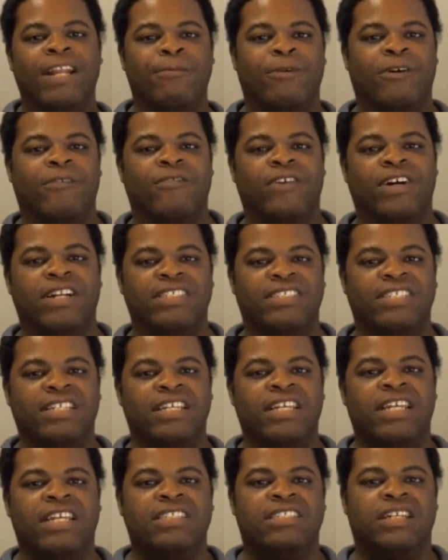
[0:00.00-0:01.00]
more funds
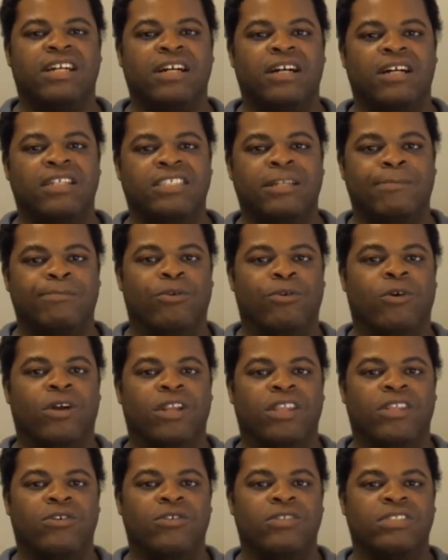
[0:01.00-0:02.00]
to
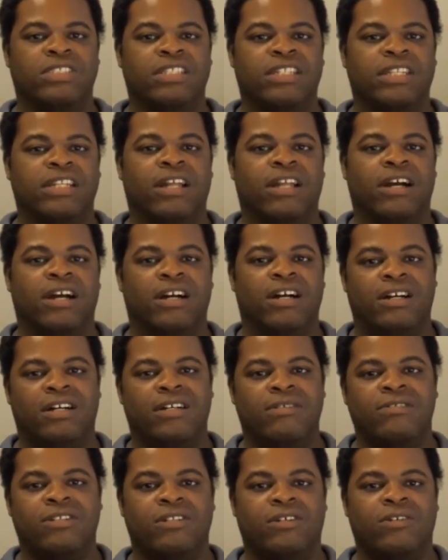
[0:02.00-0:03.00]
support those
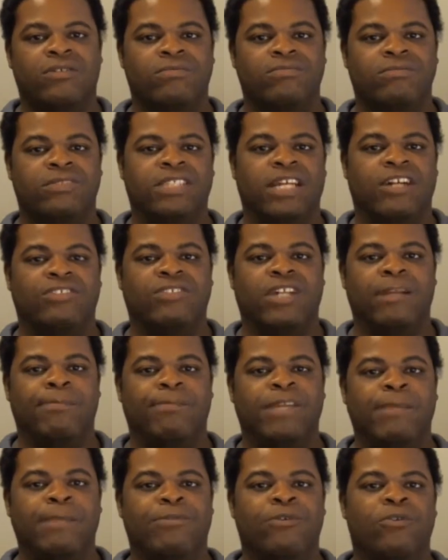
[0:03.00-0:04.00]
uh, you know downtrodden
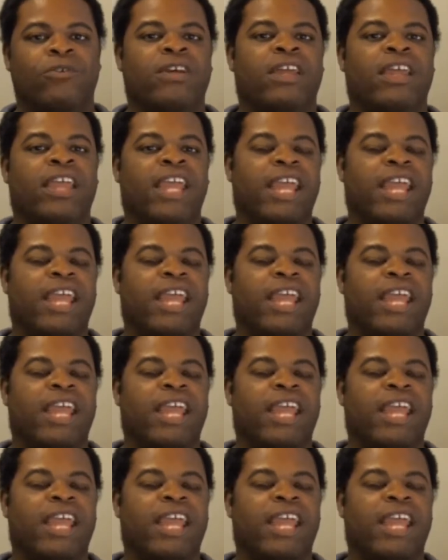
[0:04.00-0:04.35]
people,